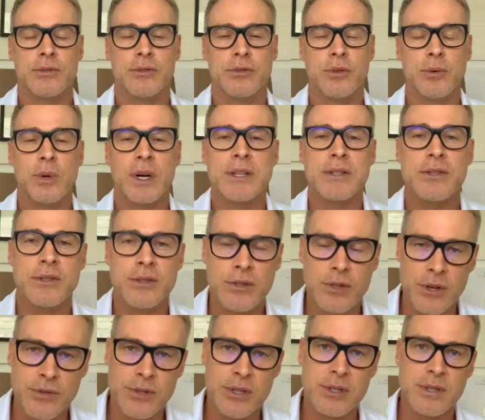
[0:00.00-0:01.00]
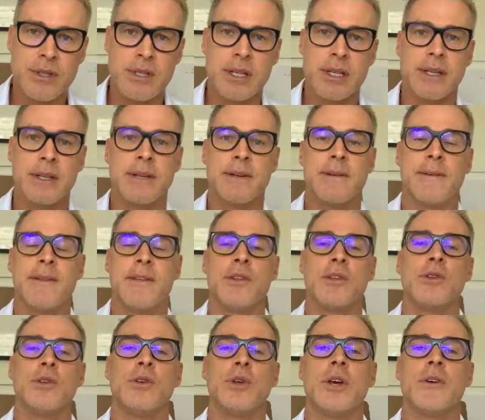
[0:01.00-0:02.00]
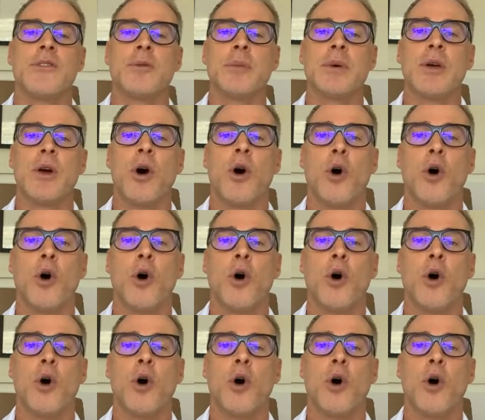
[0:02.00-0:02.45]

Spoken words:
to uncertainty. You have to be